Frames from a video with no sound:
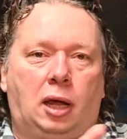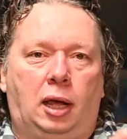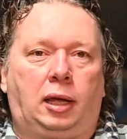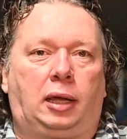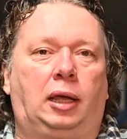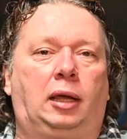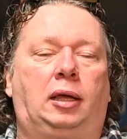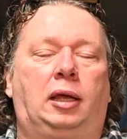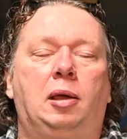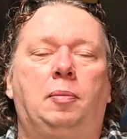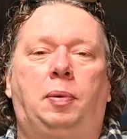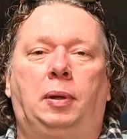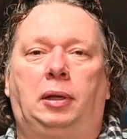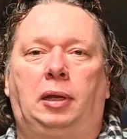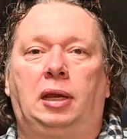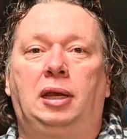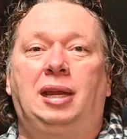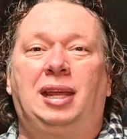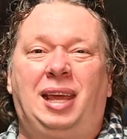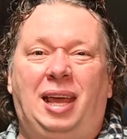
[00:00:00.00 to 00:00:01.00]
I can keep it
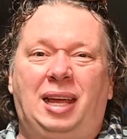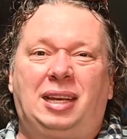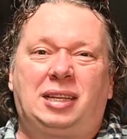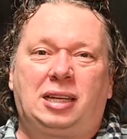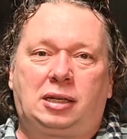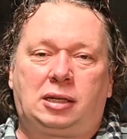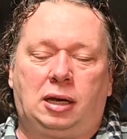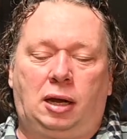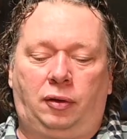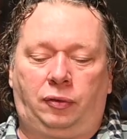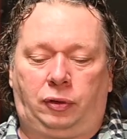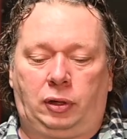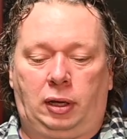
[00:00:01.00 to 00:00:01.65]
in the XXL